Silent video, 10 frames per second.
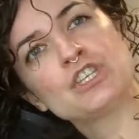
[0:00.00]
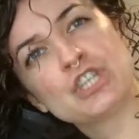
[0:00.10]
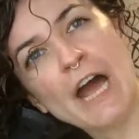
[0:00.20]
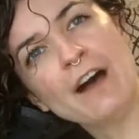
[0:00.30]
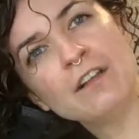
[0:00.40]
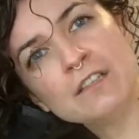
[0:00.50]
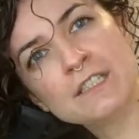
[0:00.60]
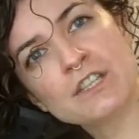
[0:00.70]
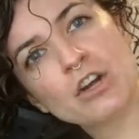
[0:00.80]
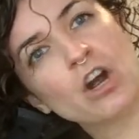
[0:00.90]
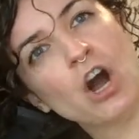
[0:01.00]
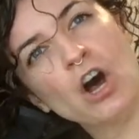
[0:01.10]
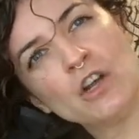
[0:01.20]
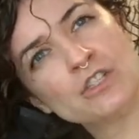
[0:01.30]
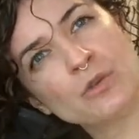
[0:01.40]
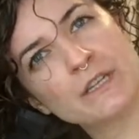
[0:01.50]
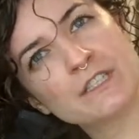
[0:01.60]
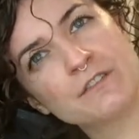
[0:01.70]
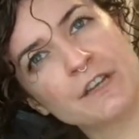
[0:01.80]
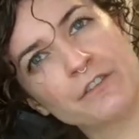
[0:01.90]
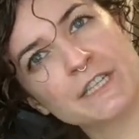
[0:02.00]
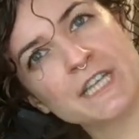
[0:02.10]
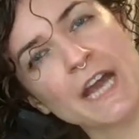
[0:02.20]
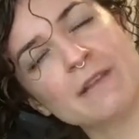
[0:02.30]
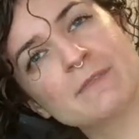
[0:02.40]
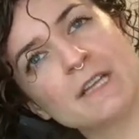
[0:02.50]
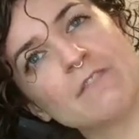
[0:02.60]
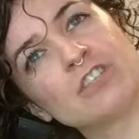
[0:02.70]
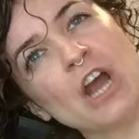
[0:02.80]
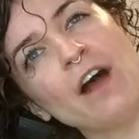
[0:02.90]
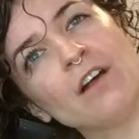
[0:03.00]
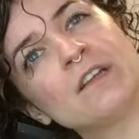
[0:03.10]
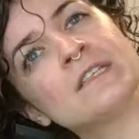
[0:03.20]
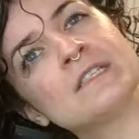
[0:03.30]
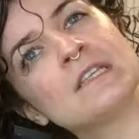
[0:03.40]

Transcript: Gels, there are all sorts of different types of gels.